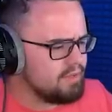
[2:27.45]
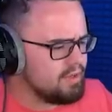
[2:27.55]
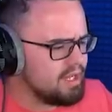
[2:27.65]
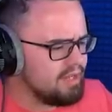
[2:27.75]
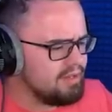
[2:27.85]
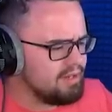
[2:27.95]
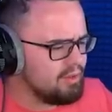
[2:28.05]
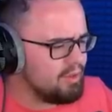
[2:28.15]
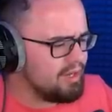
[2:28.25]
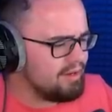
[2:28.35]
Okay, you
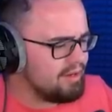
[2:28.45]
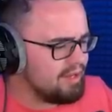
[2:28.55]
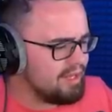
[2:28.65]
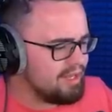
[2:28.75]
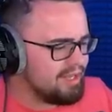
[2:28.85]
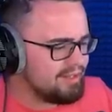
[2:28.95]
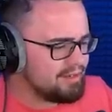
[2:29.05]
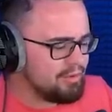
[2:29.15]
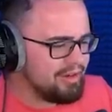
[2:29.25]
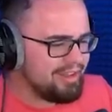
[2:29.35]
know what,
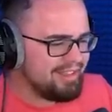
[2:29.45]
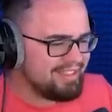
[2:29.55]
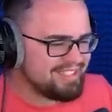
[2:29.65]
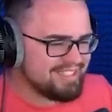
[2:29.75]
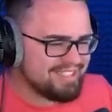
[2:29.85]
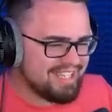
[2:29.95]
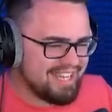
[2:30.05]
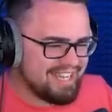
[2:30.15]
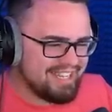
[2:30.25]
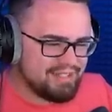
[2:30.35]
Corey, this is,
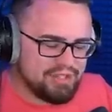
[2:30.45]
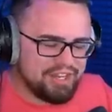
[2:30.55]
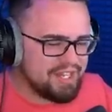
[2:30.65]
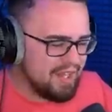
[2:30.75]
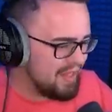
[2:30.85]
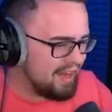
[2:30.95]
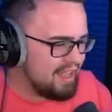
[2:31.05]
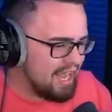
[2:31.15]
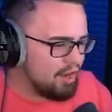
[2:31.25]
you shouldn't have done that.